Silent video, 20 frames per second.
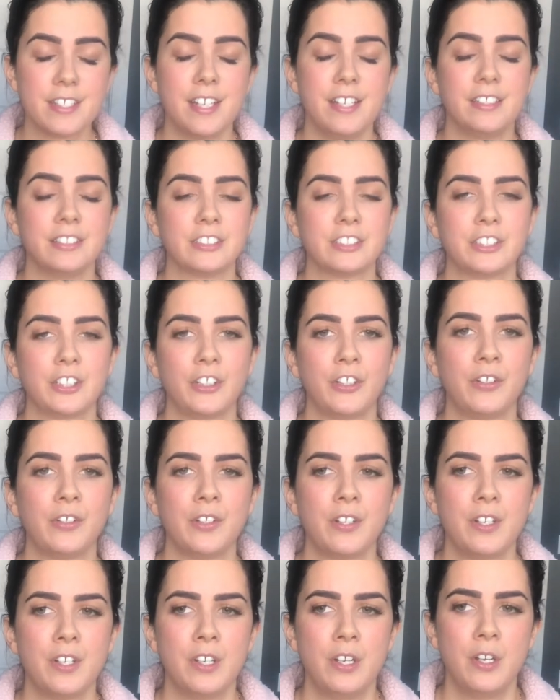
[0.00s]
and so
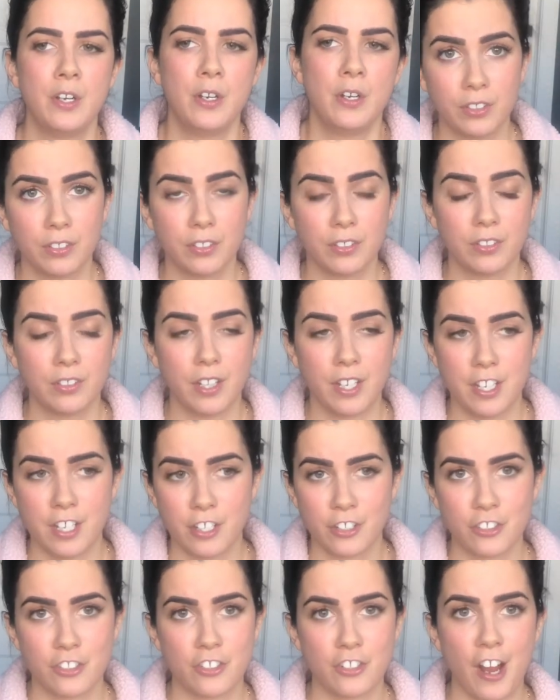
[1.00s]
they
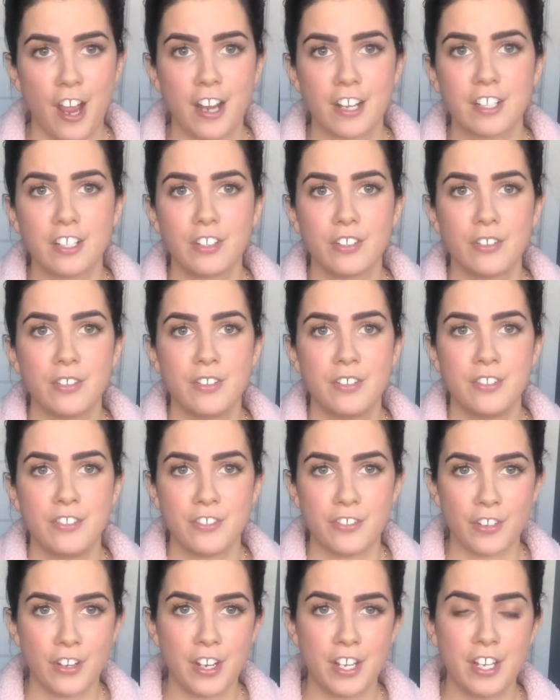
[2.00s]
extract and
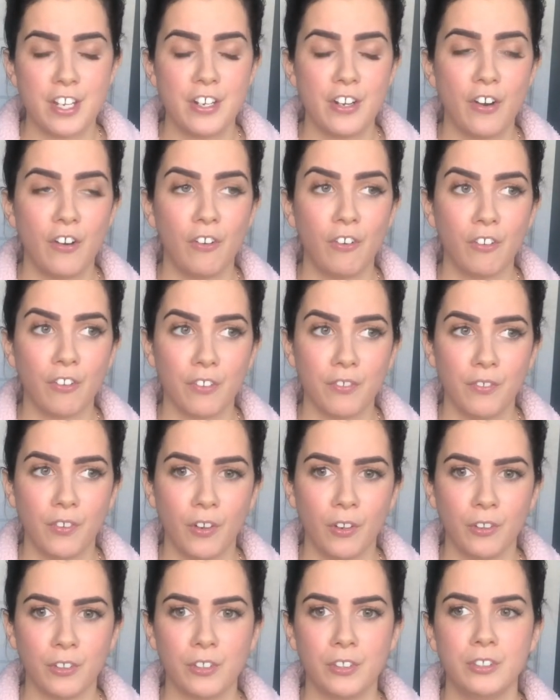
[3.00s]
drain all the
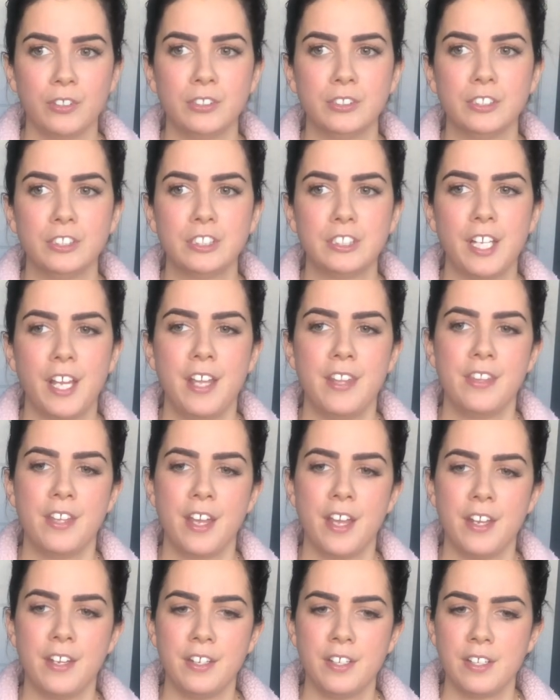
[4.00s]
follicles, and
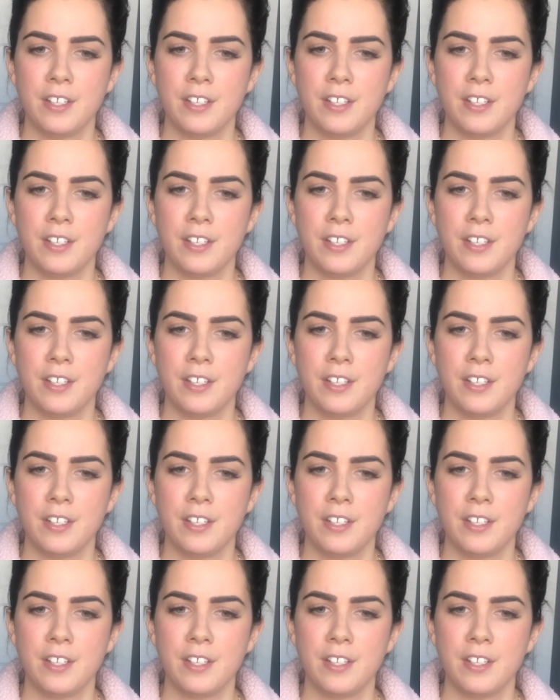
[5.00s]
then